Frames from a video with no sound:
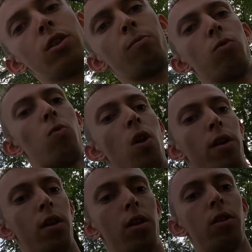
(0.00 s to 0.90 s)
number
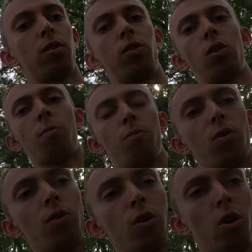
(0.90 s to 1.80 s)
one
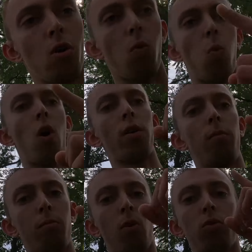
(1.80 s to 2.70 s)
number
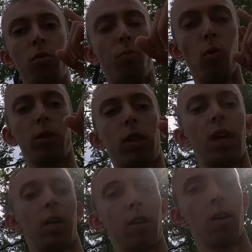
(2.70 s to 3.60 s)
one most important thing